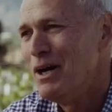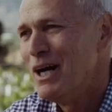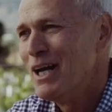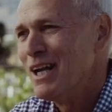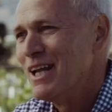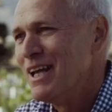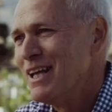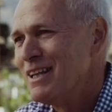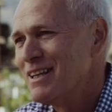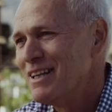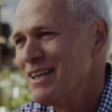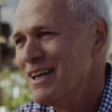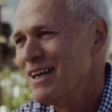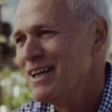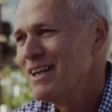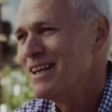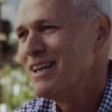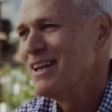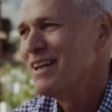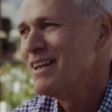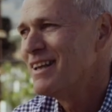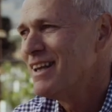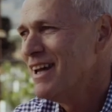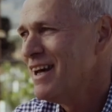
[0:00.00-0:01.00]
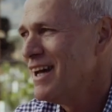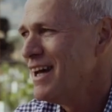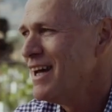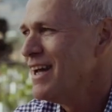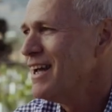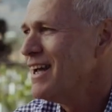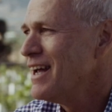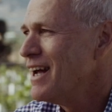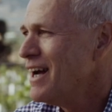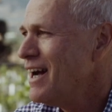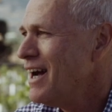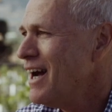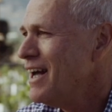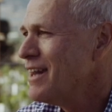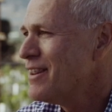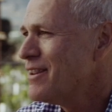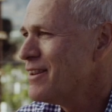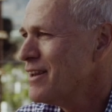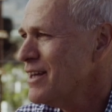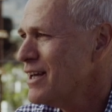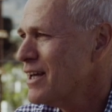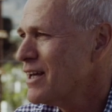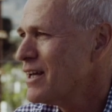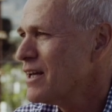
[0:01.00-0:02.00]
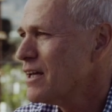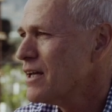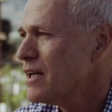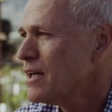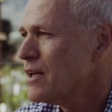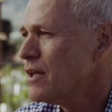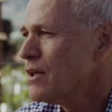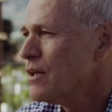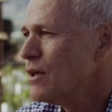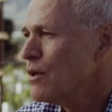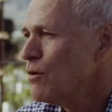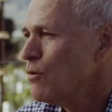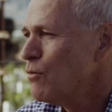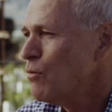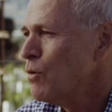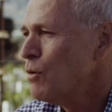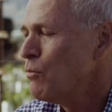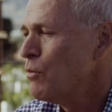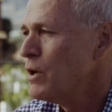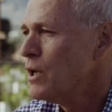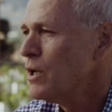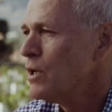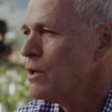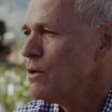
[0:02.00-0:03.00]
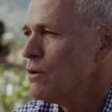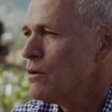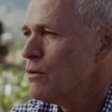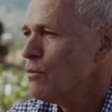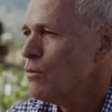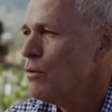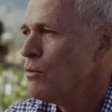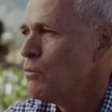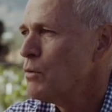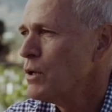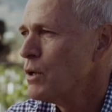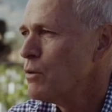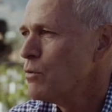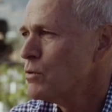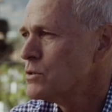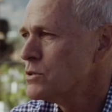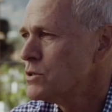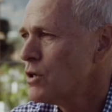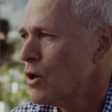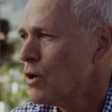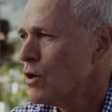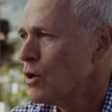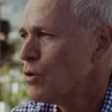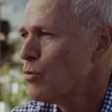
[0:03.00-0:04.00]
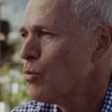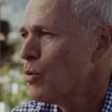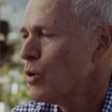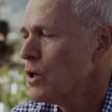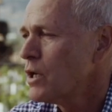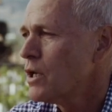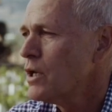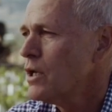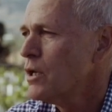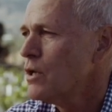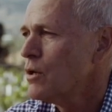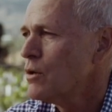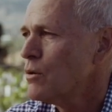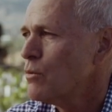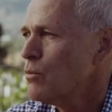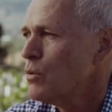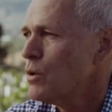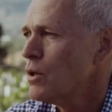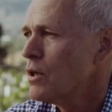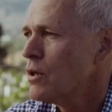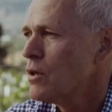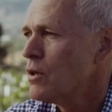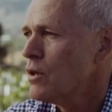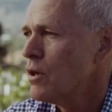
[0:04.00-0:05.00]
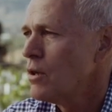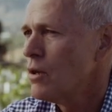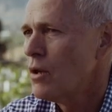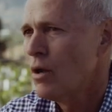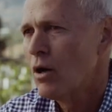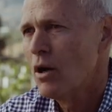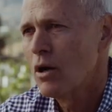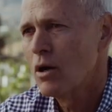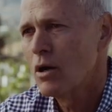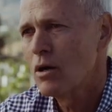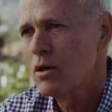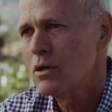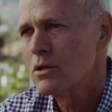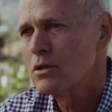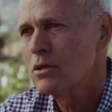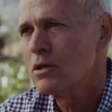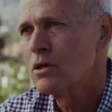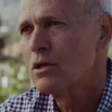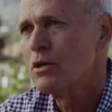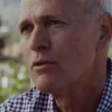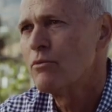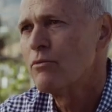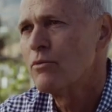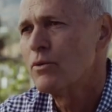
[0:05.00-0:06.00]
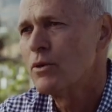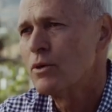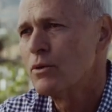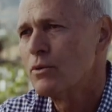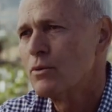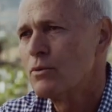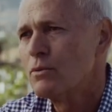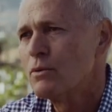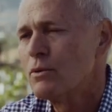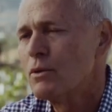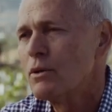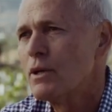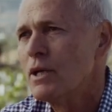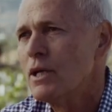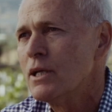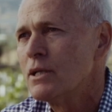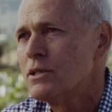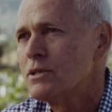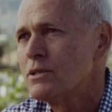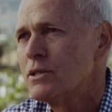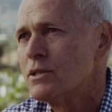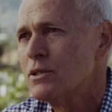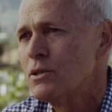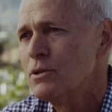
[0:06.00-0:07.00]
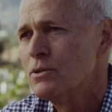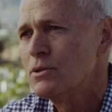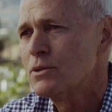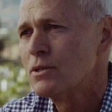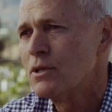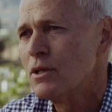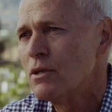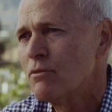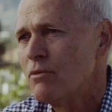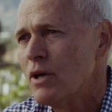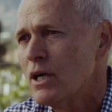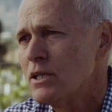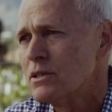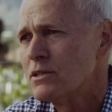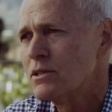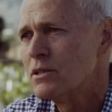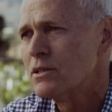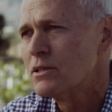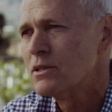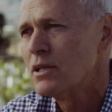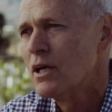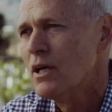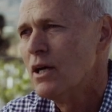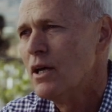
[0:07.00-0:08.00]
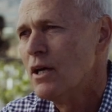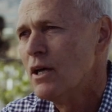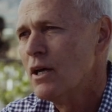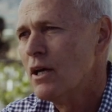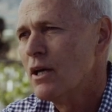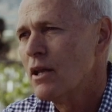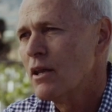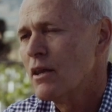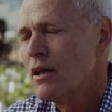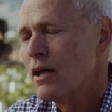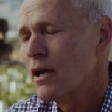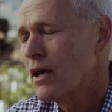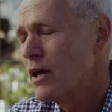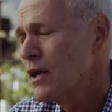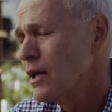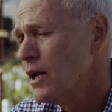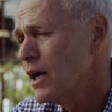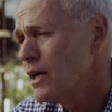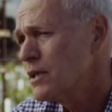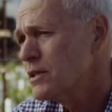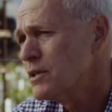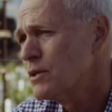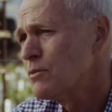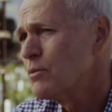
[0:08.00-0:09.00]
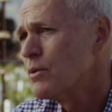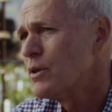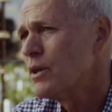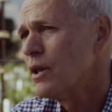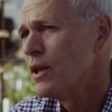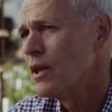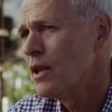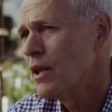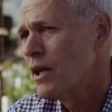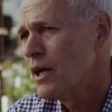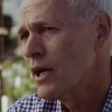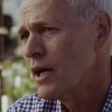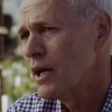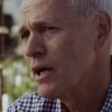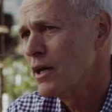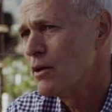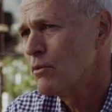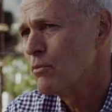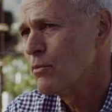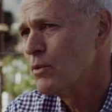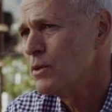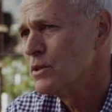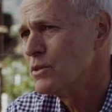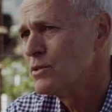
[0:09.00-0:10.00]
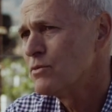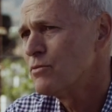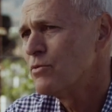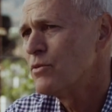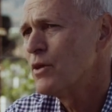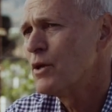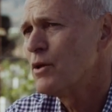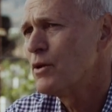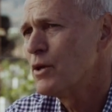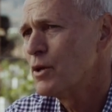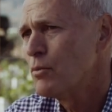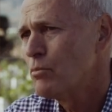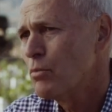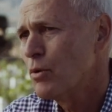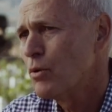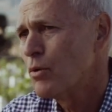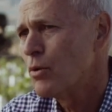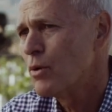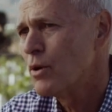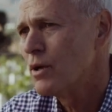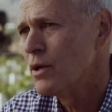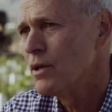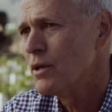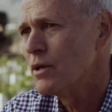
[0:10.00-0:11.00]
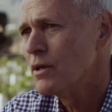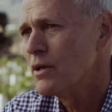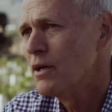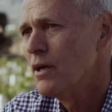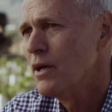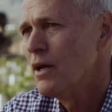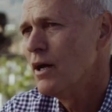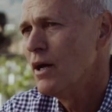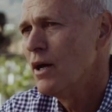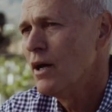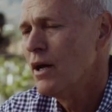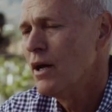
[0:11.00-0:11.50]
But at the end of the day, I think when we started working with the longer-term view institutional investors, the connection with the land was very important.